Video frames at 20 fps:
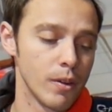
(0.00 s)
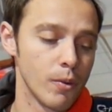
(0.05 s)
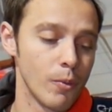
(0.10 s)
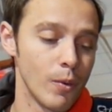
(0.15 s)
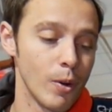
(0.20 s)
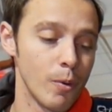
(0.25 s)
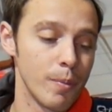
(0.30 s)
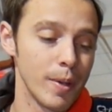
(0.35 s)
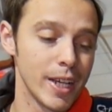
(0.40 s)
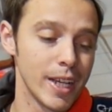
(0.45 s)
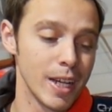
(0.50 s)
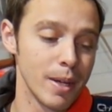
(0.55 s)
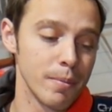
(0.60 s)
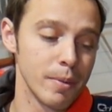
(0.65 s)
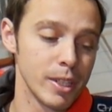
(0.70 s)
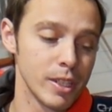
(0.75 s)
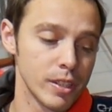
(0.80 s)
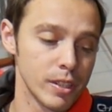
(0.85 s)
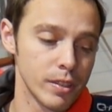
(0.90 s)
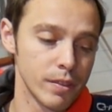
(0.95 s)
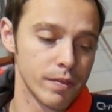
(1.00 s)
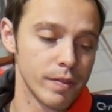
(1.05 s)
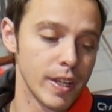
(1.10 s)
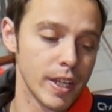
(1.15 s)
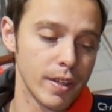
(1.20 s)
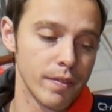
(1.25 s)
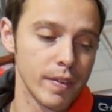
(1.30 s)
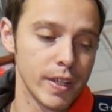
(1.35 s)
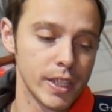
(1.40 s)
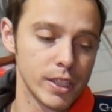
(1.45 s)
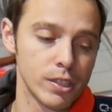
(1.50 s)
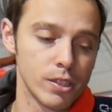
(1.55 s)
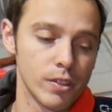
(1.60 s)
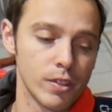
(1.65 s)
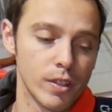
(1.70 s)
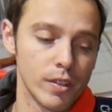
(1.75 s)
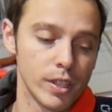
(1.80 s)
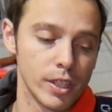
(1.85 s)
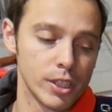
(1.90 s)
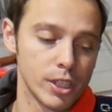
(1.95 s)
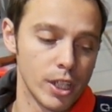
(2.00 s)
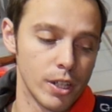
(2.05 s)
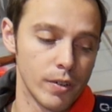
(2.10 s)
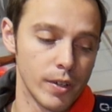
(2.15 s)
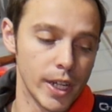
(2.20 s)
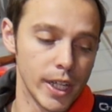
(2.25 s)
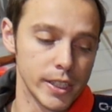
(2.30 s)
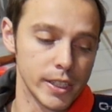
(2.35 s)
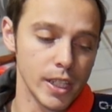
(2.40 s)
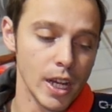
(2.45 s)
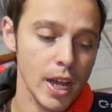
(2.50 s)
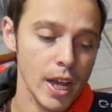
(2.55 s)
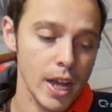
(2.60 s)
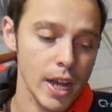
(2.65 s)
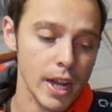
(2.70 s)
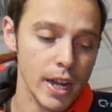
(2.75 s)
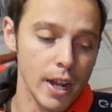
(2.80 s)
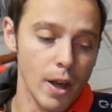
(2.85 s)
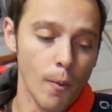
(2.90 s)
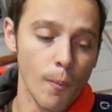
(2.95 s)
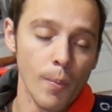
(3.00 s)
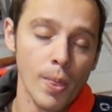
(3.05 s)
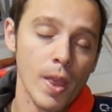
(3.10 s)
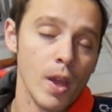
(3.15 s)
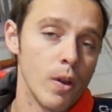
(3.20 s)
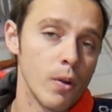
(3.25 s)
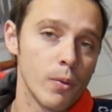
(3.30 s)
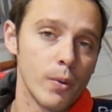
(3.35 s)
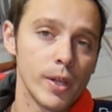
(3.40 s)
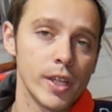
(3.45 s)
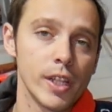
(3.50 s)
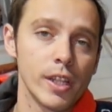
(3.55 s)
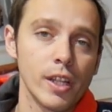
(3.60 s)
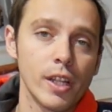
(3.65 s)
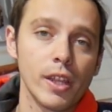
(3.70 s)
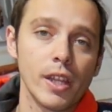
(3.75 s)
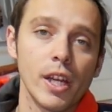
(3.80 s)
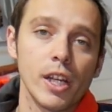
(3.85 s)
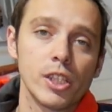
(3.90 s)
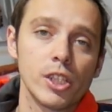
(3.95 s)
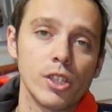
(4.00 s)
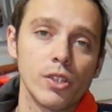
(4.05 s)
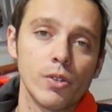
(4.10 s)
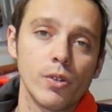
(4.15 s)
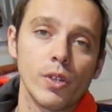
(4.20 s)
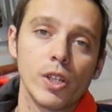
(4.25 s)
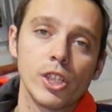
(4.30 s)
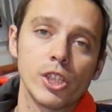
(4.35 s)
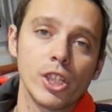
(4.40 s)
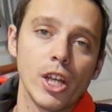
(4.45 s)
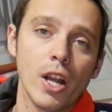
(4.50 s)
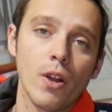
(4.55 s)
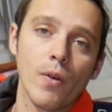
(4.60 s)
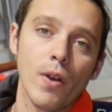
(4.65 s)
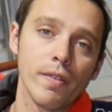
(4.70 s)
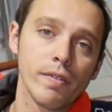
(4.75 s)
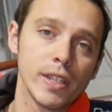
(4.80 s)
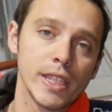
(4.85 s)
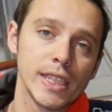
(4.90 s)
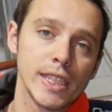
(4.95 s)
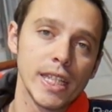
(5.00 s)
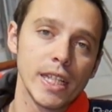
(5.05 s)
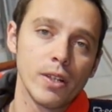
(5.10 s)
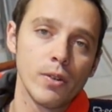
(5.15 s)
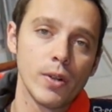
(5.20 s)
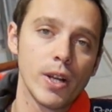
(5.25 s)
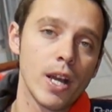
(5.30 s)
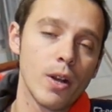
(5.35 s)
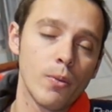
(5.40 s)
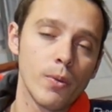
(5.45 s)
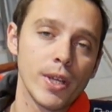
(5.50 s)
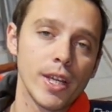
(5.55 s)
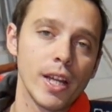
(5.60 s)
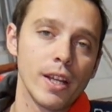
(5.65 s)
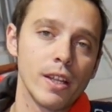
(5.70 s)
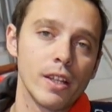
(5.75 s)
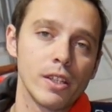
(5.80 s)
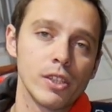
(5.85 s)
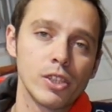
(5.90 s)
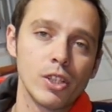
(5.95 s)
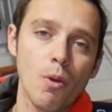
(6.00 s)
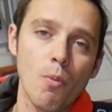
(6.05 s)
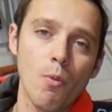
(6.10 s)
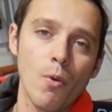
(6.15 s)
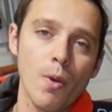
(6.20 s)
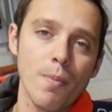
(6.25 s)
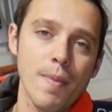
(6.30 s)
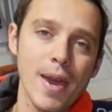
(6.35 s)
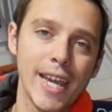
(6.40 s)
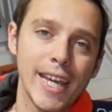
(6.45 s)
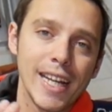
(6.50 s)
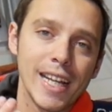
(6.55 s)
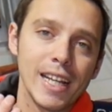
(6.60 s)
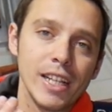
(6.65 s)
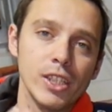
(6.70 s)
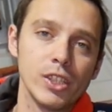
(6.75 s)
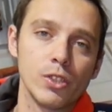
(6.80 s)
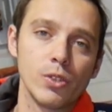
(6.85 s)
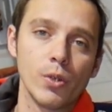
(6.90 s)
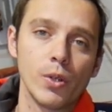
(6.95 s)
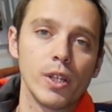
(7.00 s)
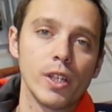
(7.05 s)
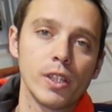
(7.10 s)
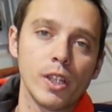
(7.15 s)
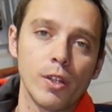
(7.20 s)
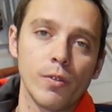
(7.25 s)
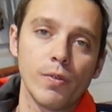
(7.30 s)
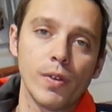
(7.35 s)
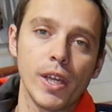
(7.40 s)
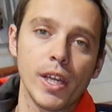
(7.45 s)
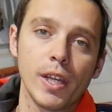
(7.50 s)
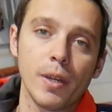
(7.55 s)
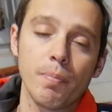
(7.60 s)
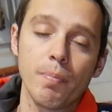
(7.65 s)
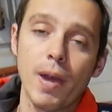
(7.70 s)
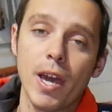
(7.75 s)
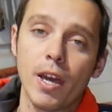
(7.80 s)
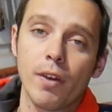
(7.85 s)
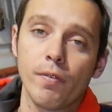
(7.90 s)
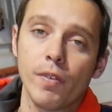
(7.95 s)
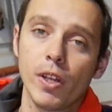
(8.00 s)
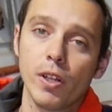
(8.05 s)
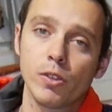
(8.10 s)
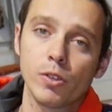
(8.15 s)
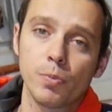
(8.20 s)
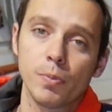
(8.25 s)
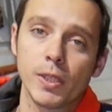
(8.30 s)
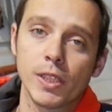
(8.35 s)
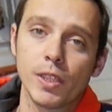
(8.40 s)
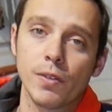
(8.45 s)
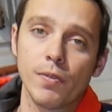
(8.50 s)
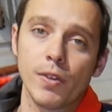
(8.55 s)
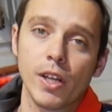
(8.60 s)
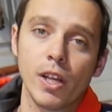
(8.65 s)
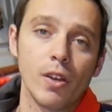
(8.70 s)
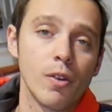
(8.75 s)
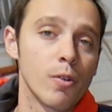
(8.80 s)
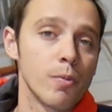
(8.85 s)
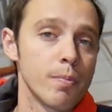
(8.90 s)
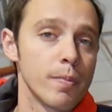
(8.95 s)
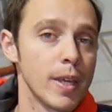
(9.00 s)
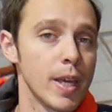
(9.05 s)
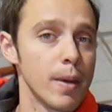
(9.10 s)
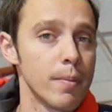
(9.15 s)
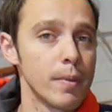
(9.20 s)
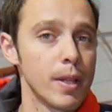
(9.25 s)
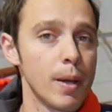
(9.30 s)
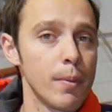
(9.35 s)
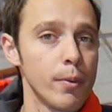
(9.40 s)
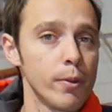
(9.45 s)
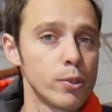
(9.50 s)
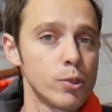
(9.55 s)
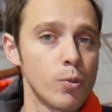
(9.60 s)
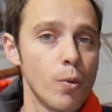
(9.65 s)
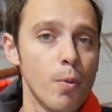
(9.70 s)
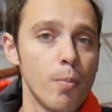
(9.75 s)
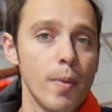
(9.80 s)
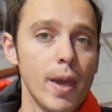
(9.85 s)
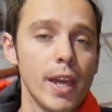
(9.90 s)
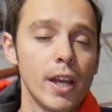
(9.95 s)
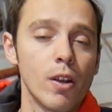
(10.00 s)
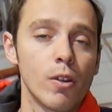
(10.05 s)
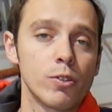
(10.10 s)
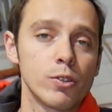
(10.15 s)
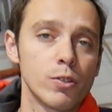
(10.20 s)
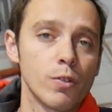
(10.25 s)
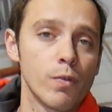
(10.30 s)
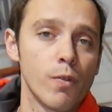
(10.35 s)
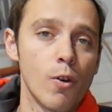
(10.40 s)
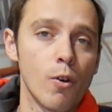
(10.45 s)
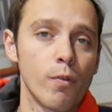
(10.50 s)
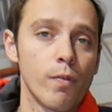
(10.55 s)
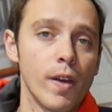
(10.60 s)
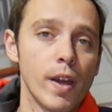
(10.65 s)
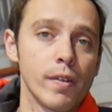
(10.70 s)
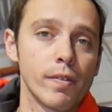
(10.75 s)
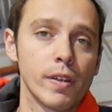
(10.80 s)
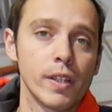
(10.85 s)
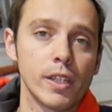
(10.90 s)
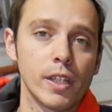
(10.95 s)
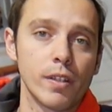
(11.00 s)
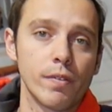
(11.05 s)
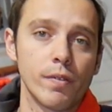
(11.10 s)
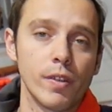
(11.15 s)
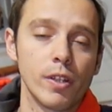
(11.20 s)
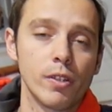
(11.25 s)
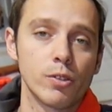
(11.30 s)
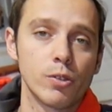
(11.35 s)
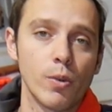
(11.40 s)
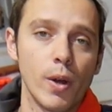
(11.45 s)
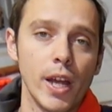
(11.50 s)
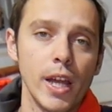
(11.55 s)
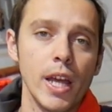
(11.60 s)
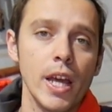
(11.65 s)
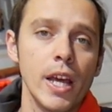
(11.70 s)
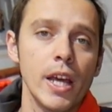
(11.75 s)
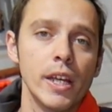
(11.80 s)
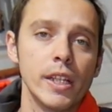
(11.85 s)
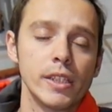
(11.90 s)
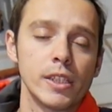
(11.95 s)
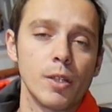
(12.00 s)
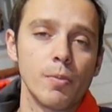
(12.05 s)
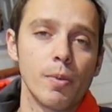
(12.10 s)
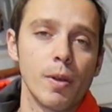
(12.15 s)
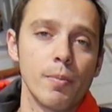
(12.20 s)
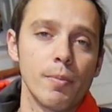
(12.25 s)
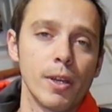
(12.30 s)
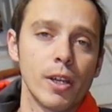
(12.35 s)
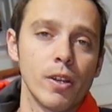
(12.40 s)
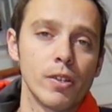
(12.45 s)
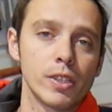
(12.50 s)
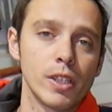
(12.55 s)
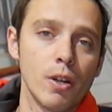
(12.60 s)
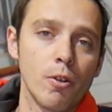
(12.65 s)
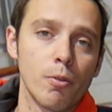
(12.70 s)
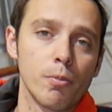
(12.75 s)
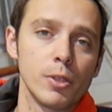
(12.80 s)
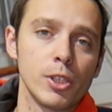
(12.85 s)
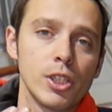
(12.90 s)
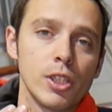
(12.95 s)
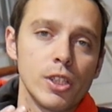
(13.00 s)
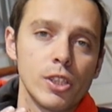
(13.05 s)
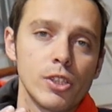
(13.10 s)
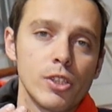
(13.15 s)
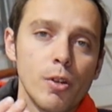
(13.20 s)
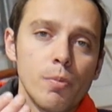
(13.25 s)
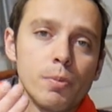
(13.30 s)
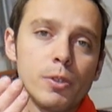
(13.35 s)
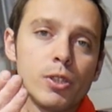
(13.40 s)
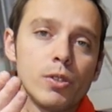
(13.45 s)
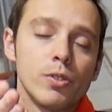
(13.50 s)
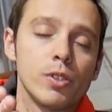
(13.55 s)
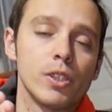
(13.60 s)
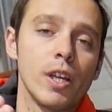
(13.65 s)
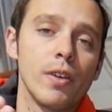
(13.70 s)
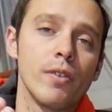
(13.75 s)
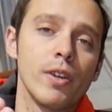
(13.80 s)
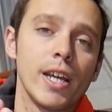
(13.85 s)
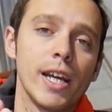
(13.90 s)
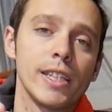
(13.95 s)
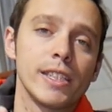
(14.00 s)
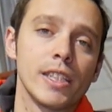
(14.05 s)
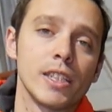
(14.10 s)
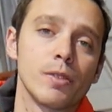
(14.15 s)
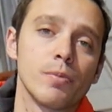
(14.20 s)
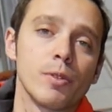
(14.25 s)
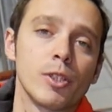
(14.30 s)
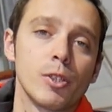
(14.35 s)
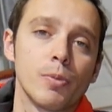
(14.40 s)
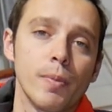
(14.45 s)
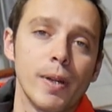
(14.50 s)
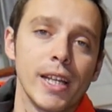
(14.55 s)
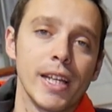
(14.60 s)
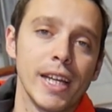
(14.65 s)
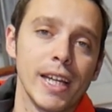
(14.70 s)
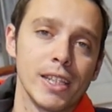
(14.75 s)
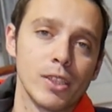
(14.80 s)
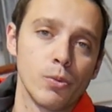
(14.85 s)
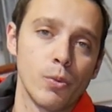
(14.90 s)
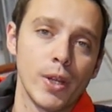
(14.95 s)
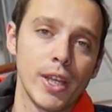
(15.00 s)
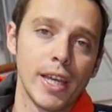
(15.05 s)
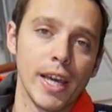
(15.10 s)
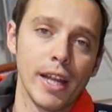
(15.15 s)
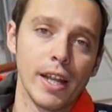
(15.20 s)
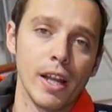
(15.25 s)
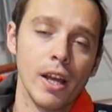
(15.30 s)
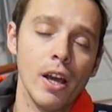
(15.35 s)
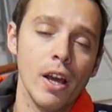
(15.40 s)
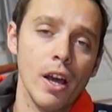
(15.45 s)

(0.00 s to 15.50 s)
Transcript: will be coming very soon on the channel guys. Now, quick introduction to the channel. Every single car we get at the shop, we make at least 200 free repair videos. Specifically on BMWs, we make close to 400 or 500 videos. Why? Simply because our mission at the shop is to save you guys as much money as we can.